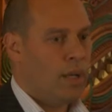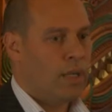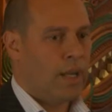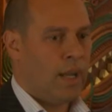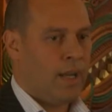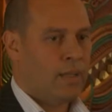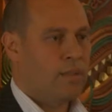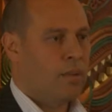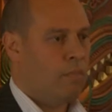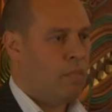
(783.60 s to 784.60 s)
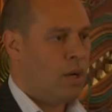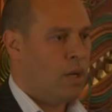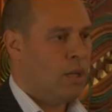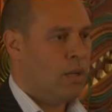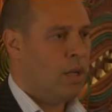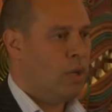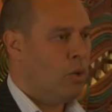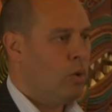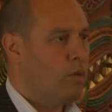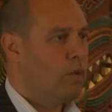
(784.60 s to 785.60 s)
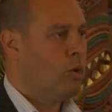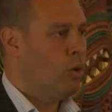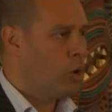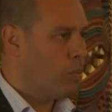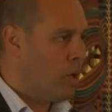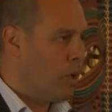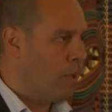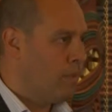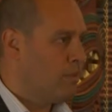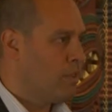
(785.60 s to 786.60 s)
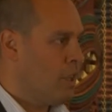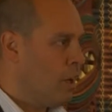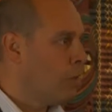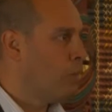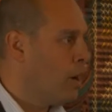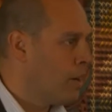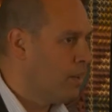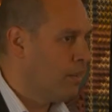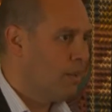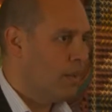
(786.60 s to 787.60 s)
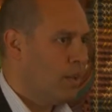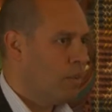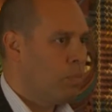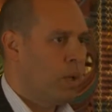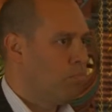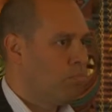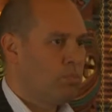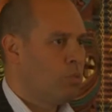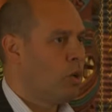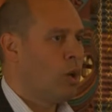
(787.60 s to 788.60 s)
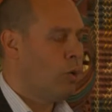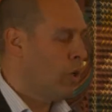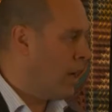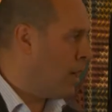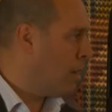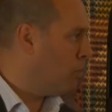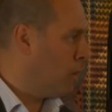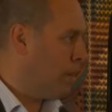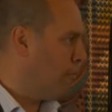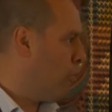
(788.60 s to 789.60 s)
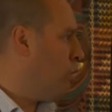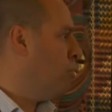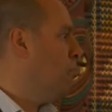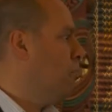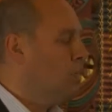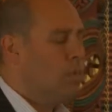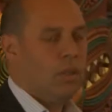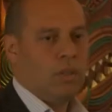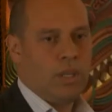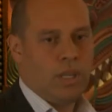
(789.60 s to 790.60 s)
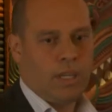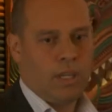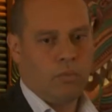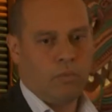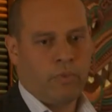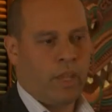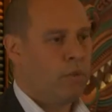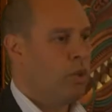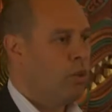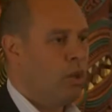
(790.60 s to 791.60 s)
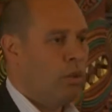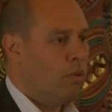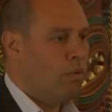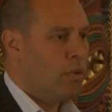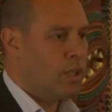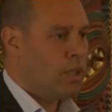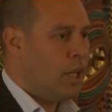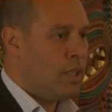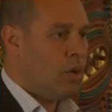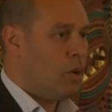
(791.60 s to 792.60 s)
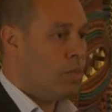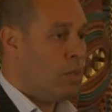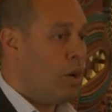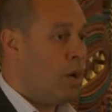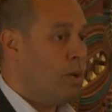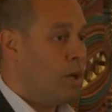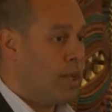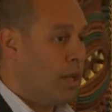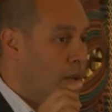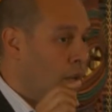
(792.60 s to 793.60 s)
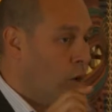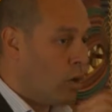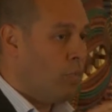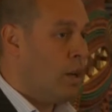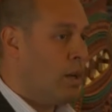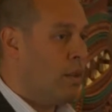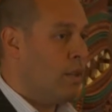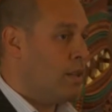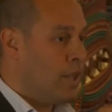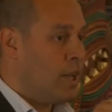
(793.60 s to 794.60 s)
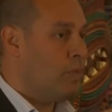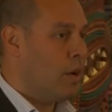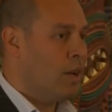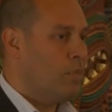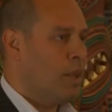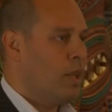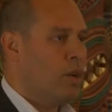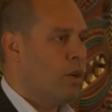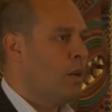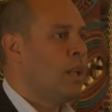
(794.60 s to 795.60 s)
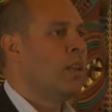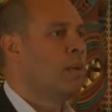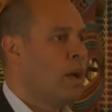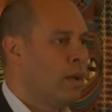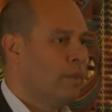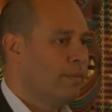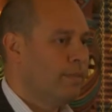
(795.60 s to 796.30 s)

underclass of Māori youth who look Māori, sound Māori, but don't know who they are, where they're from. They're scared to go into marae because they look Māori and they sound Māori, but they don't know anything about it.